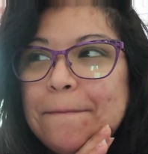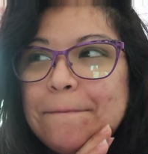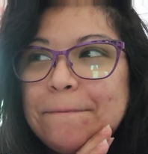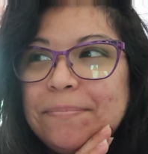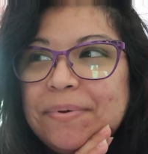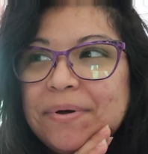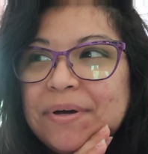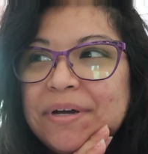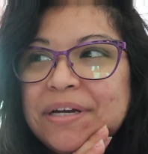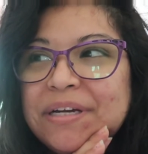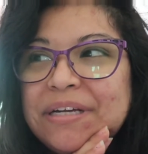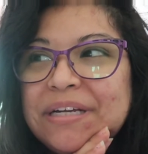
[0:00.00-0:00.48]

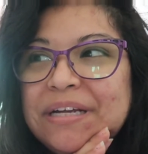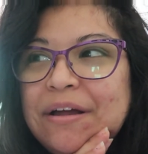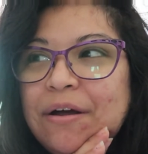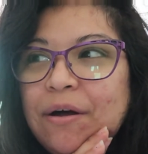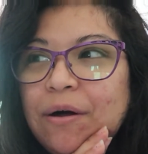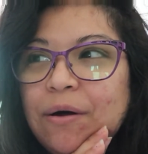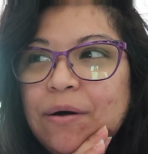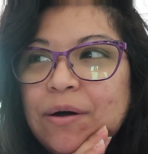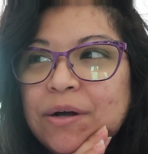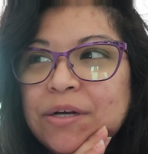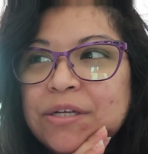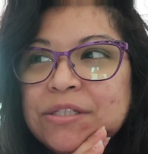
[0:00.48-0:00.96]
but
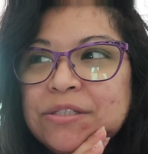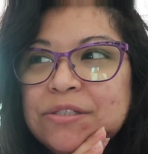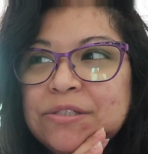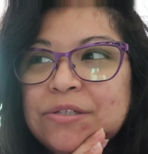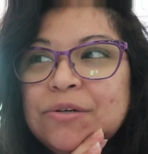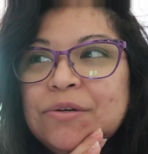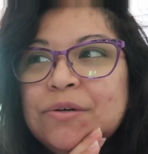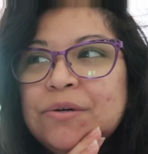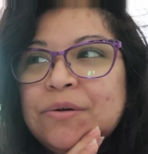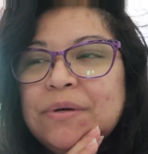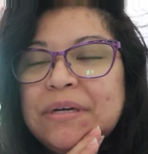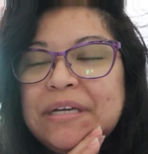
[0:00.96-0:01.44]

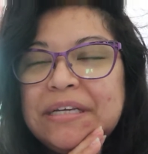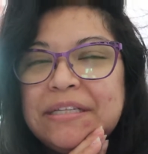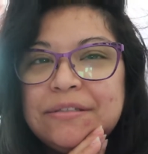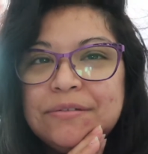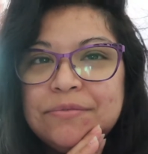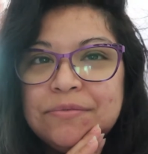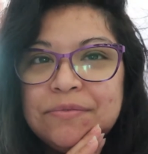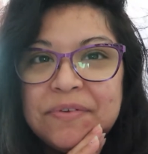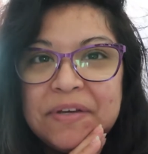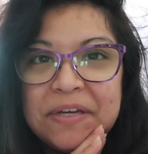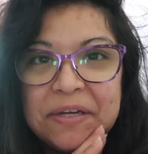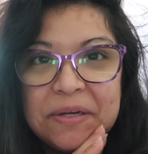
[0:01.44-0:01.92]
also it's
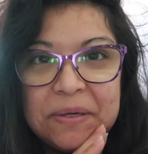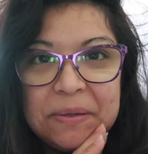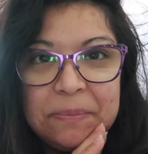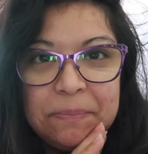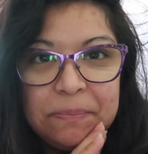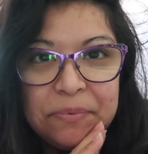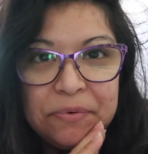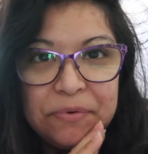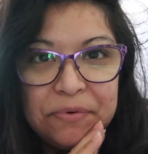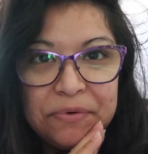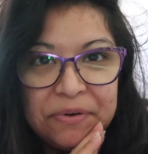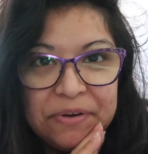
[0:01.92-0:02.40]
very
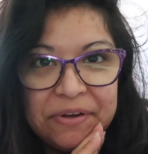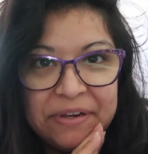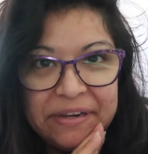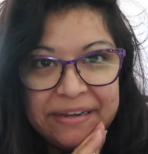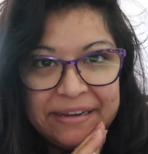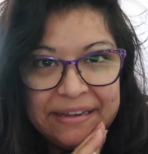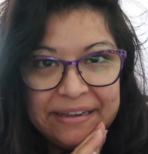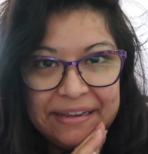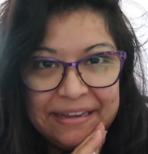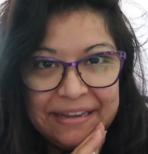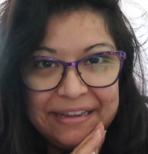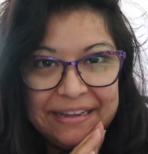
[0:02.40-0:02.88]

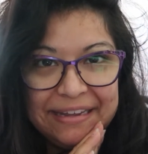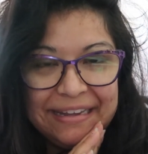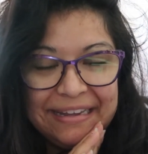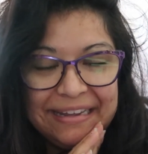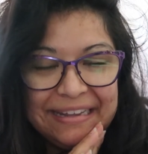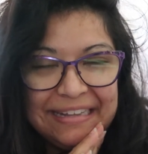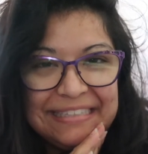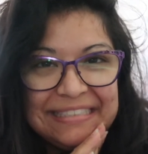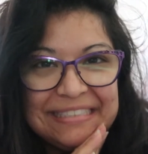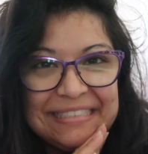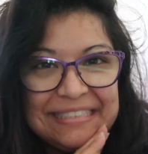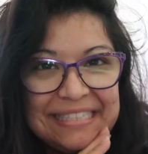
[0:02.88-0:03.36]
pretty,
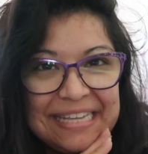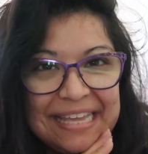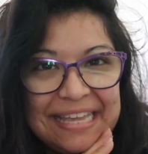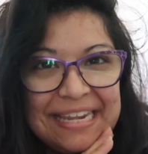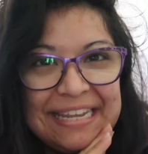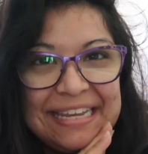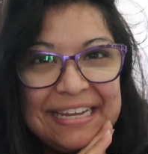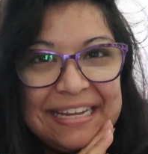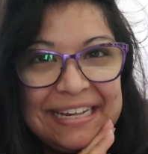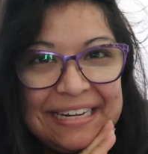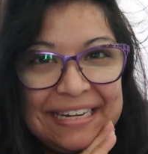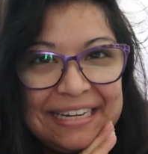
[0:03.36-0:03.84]

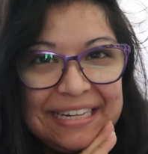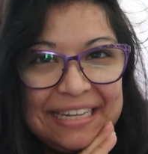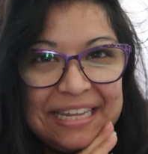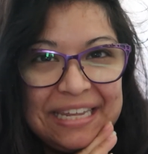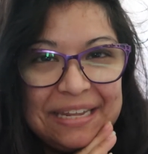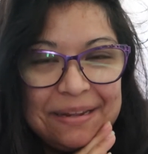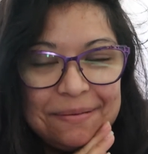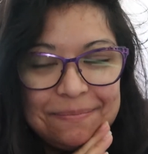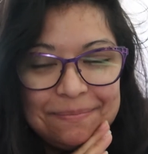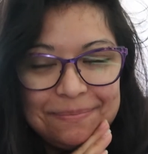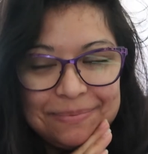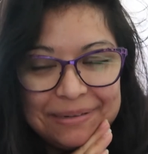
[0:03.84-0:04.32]

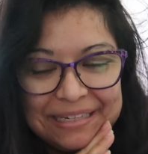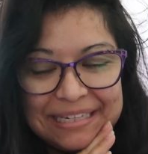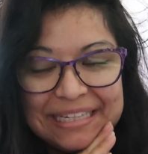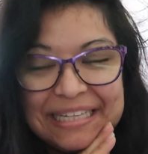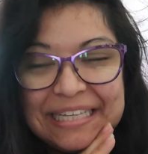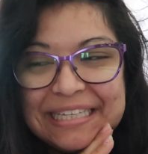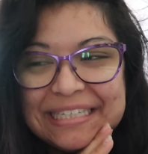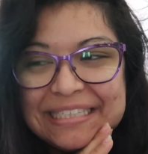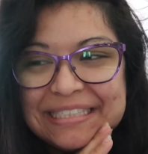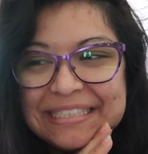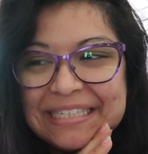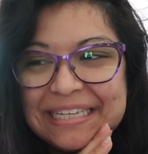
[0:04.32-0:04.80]
aesthetically
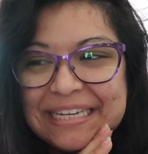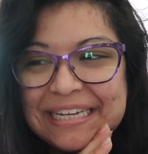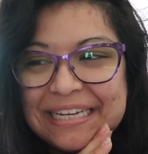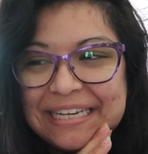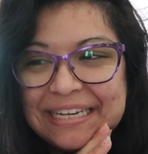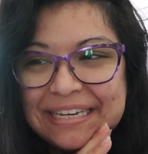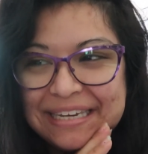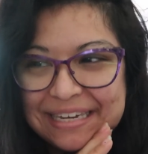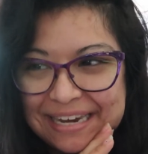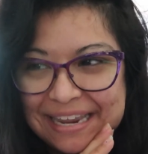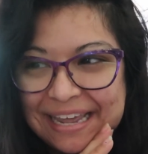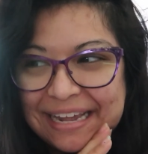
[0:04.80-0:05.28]
pleasing
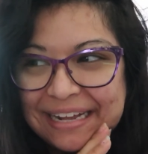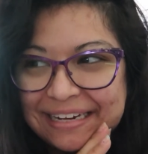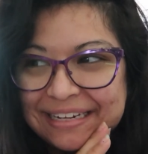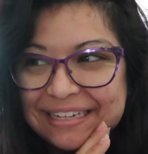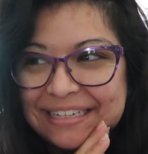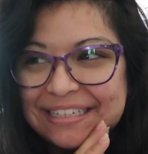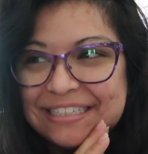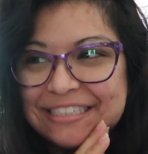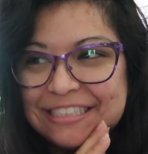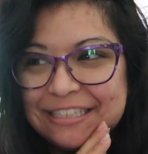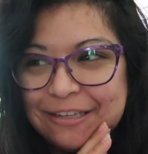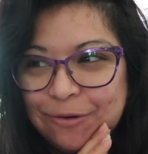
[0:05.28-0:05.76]

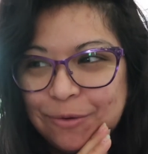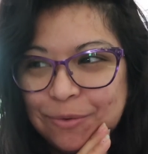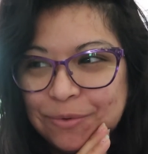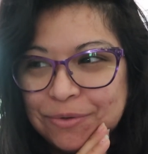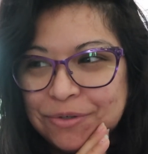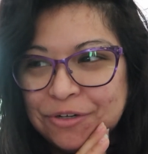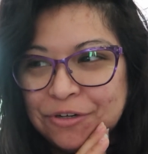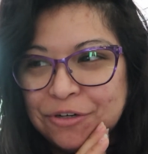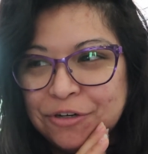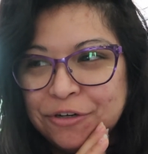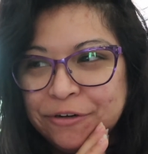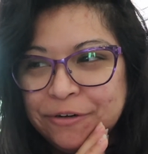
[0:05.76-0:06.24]
necklace
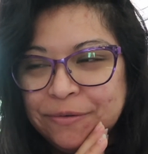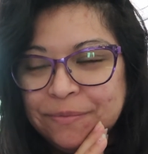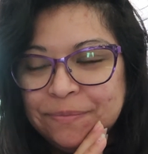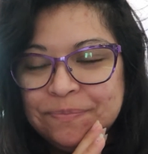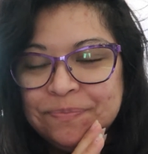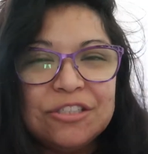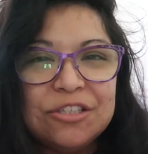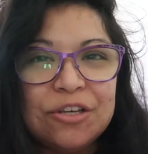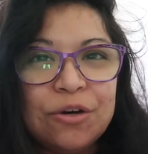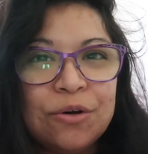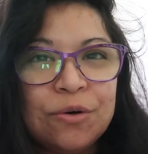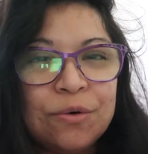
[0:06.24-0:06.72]
holder.
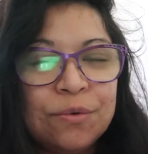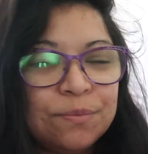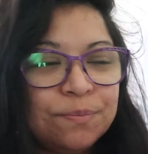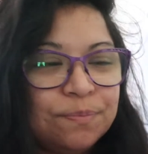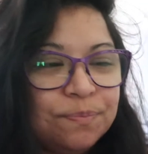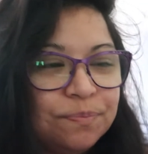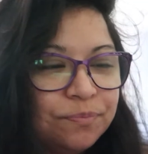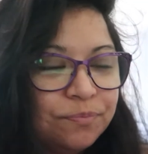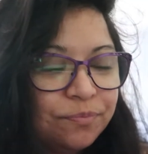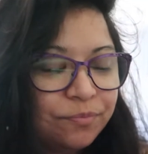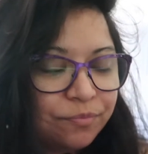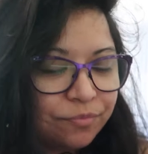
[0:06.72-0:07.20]
So
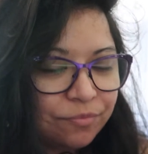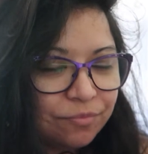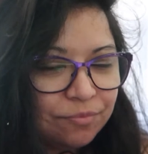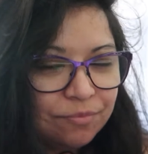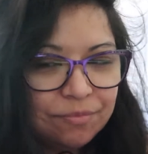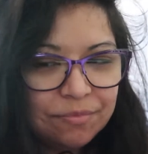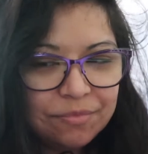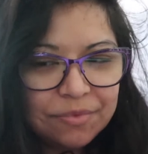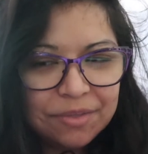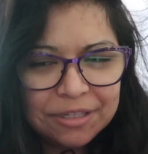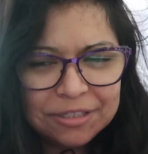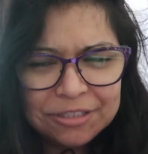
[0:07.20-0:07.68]

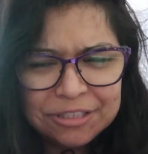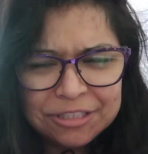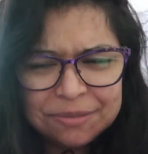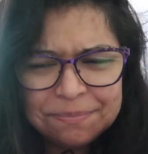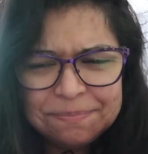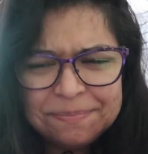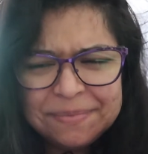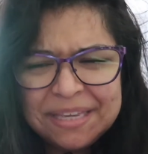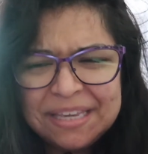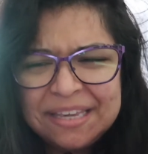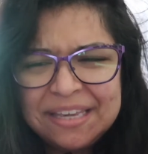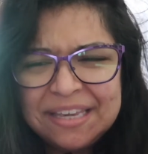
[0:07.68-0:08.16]
to
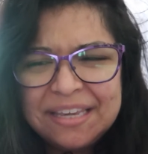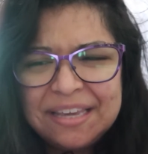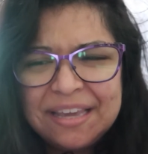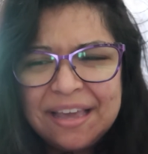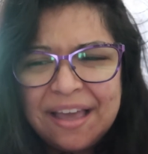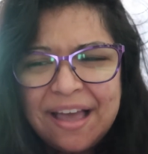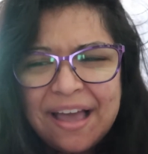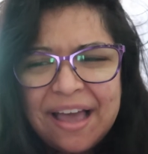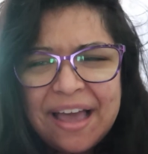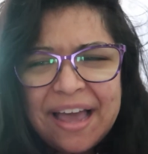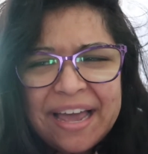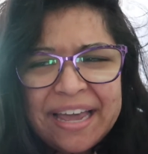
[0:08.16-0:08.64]
me,
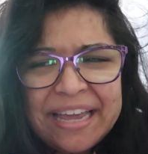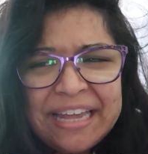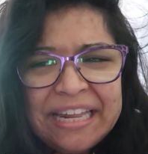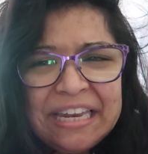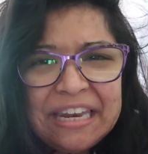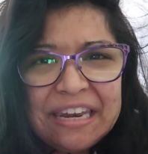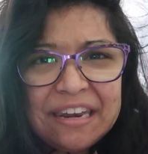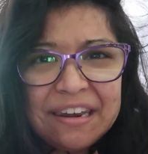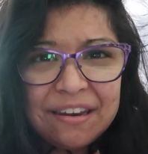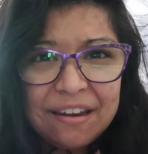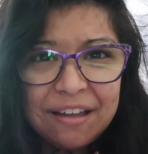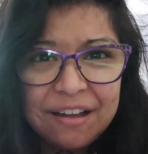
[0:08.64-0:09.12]
I
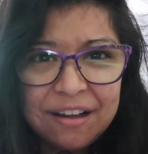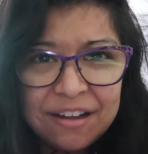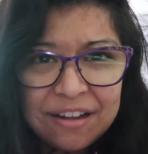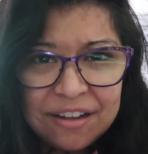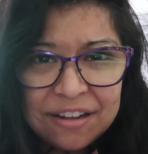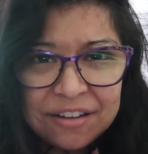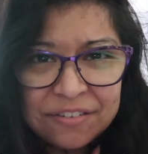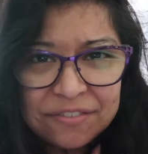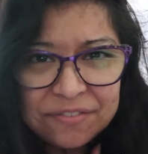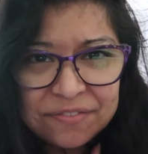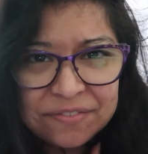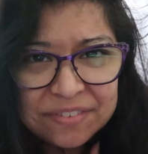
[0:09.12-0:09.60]

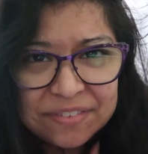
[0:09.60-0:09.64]
love